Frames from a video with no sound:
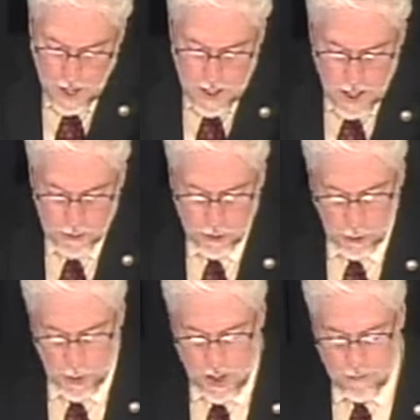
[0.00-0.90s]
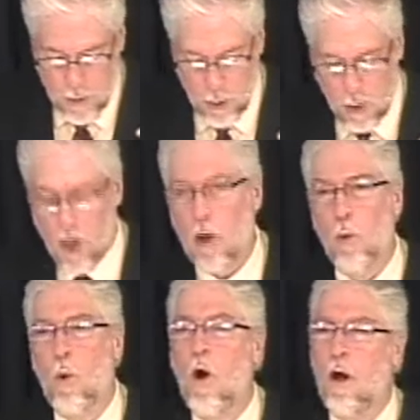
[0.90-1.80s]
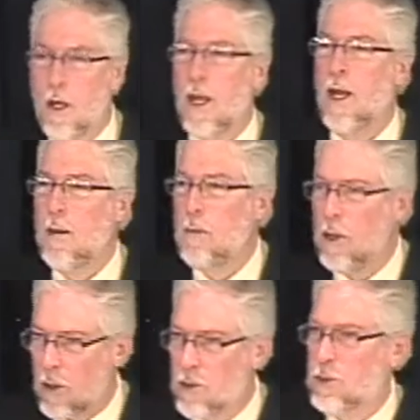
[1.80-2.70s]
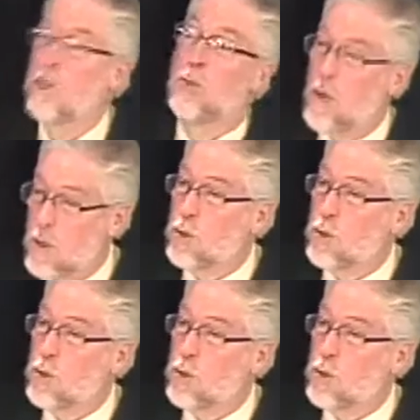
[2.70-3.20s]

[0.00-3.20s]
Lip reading: Yeah, so if you are walking, because that's the way you